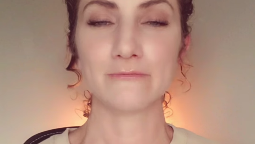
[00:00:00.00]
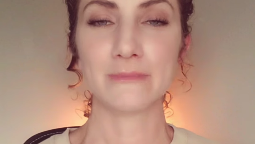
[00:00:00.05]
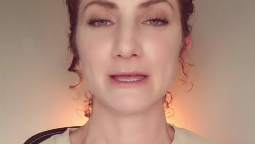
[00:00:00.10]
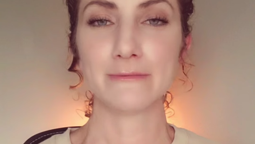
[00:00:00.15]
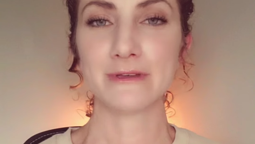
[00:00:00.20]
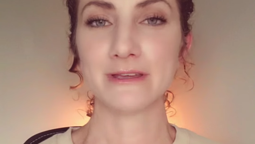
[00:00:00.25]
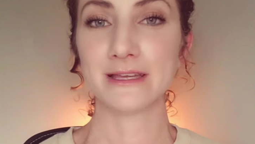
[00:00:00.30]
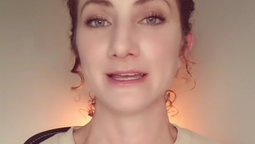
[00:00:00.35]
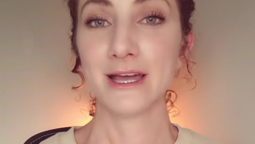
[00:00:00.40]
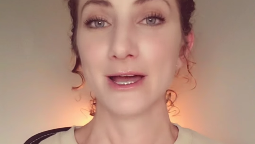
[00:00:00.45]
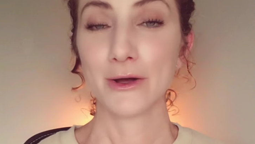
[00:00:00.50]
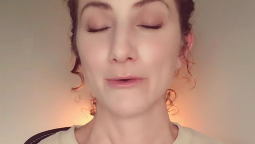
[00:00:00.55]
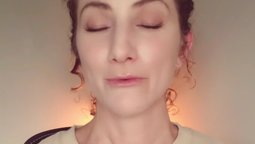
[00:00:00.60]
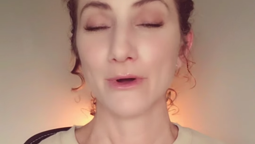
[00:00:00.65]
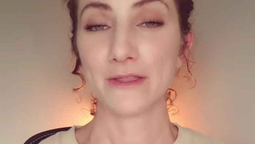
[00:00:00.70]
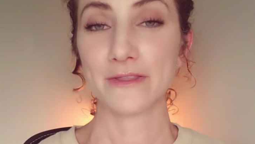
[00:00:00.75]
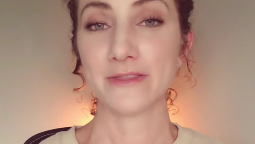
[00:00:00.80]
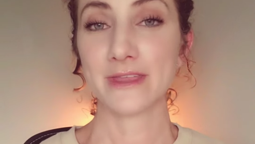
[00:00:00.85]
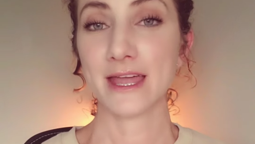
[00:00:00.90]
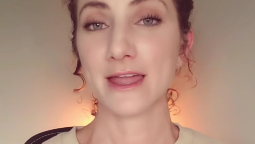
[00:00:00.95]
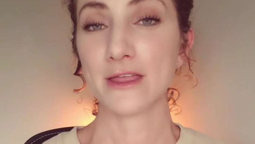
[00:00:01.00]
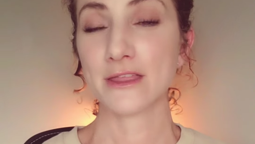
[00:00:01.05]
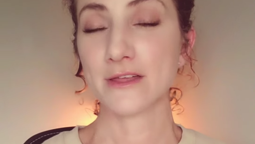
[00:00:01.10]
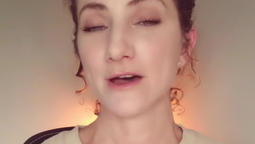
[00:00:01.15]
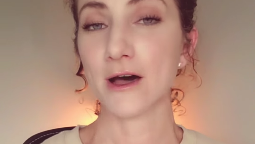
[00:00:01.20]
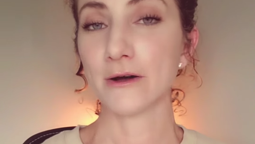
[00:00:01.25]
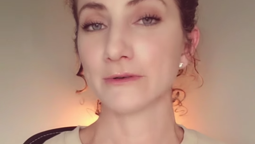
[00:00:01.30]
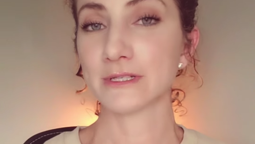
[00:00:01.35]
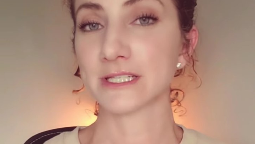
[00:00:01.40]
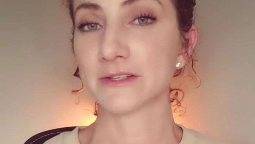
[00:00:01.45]
maybe what they
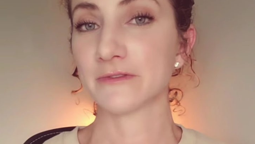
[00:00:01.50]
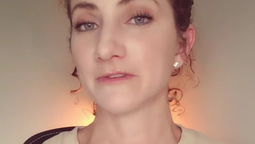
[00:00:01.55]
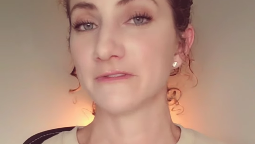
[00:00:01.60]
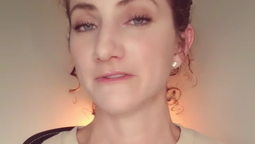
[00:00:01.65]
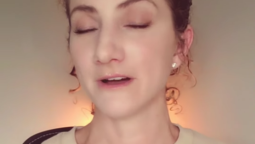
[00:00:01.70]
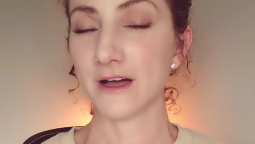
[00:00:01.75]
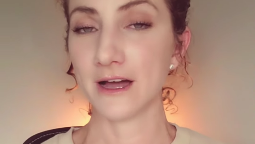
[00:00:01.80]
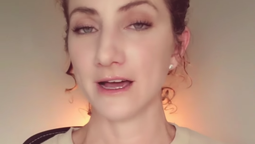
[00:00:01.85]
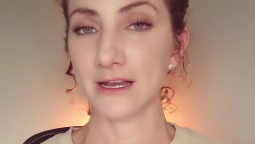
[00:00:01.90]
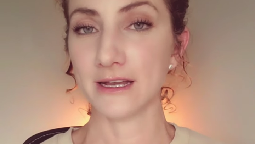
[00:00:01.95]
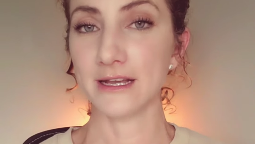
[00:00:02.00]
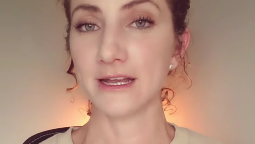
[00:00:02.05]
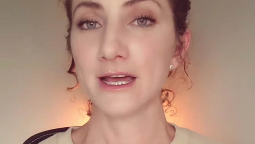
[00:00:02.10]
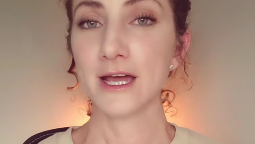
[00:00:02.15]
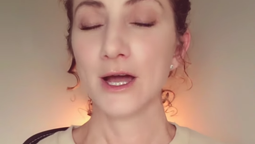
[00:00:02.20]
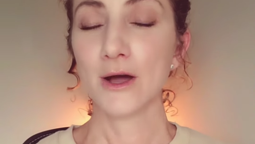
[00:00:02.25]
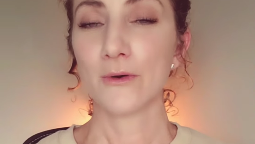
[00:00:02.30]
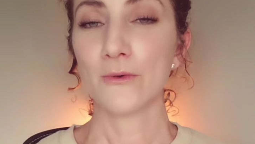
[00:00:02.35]
thought was fun